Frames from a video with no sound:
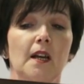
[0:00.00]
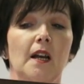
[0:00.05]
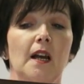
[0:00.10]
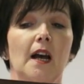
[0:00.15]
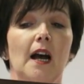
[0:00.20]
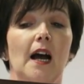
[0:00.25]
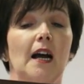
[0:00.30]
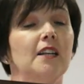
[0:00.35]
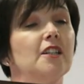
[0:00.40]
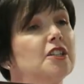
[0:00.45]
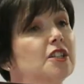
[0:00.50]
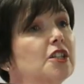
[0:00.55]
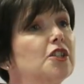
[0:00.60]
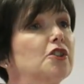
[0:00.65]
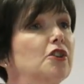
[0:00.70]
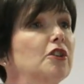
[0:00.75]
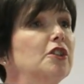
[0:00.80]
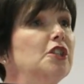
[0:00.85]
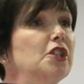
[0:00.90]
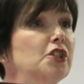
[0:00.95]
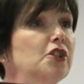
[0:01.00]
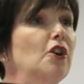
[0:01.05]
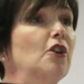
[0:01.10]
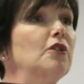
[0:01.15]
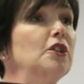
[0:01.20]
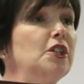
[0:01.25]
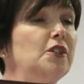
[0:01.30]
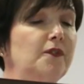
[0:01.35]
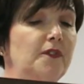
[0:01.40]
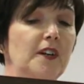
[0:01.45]
and as the Scottish
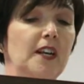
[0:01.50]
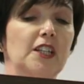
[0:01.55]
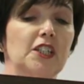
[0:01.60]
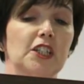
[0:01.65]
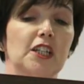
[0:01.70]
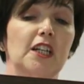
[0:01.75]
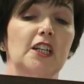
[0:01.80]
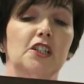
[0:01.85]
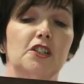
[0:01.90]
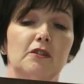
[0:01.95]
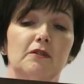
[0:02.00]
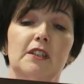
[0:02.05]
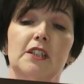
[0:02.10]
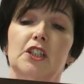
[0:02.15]
College for Educational